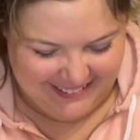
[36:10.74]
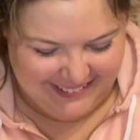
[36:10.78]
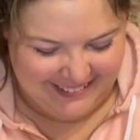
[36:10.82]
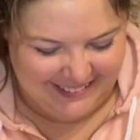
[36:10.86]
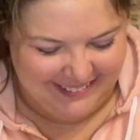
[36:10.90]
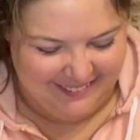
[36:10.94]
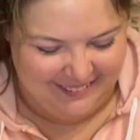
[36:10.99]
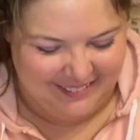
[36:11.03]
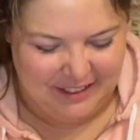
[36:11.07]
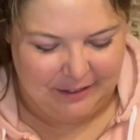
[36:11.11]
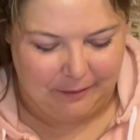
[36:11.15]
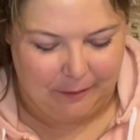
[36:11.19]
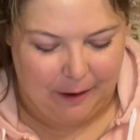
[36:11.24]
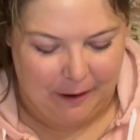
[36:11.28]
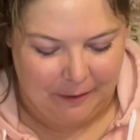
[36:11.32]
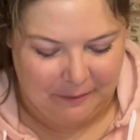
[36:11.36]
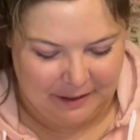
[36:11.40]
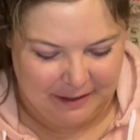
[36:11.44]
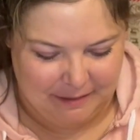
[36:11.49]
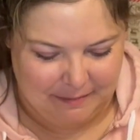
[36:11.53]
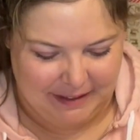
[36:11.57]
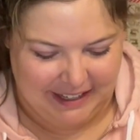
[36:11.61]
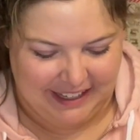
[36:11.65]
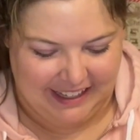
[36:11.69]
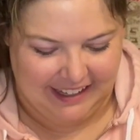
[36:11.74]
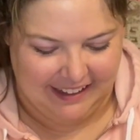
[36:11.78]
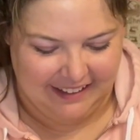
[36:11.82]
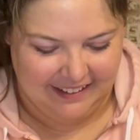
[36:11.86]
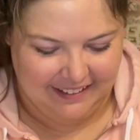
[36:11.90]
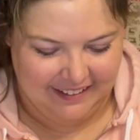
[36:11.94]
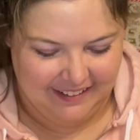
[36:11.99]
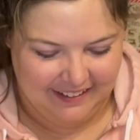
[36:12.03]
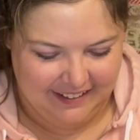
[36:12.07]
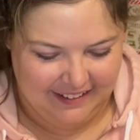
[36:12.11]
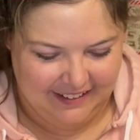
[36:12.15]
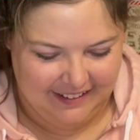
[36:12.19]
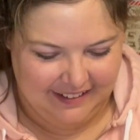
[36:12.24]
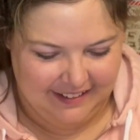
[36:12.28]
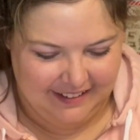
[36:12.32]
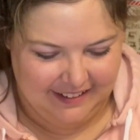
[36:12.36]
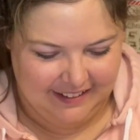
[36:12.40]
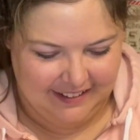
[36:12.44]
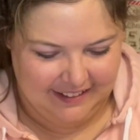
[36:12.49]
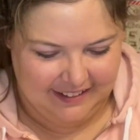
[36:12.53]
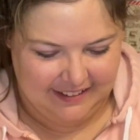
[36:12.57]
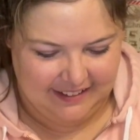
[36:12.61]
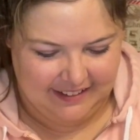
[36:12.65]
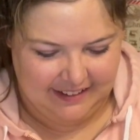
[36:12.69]
What's wrong with me?
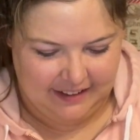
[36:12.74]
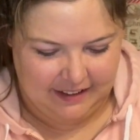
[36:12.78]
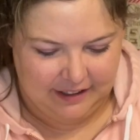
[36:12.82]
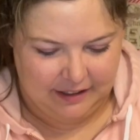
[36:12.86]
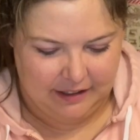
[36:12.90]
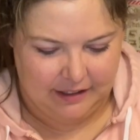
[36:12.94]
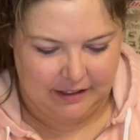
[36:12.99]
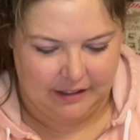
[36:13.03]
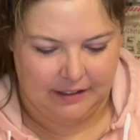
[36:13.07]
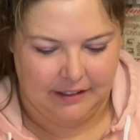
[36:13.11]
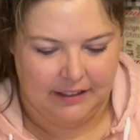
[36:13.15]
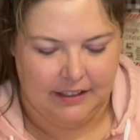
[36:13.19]
Oh,